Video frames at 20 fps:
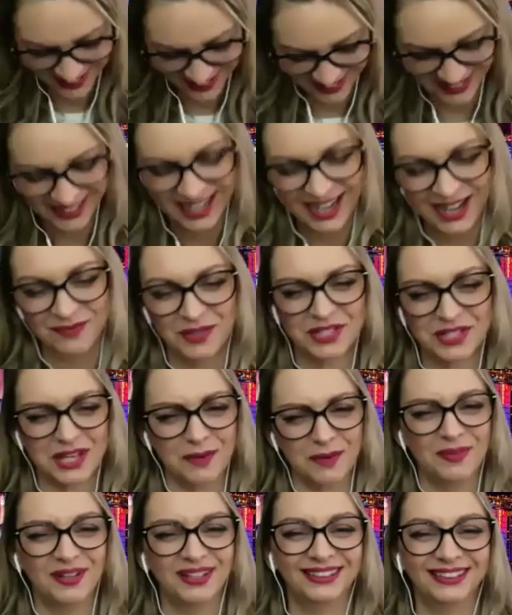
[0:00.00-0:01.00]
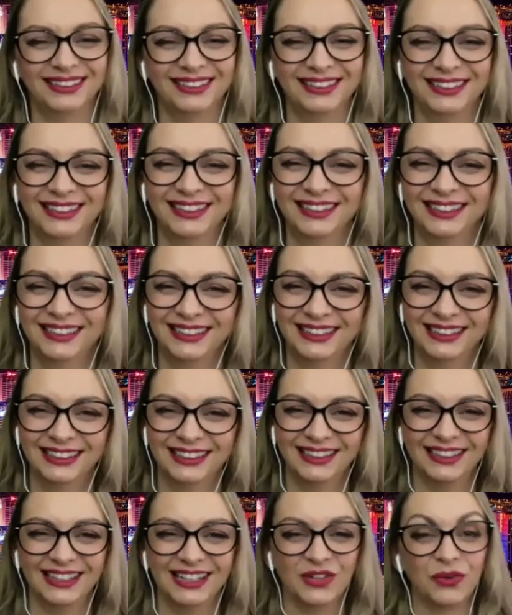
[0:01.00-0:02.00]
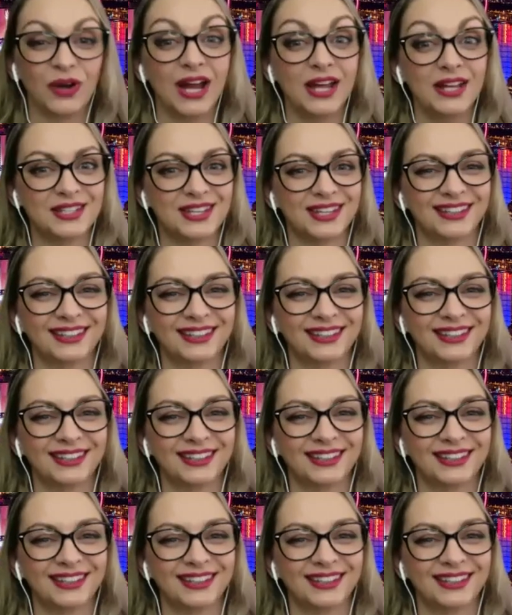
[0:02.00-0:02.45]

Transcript: ah but the crash is real right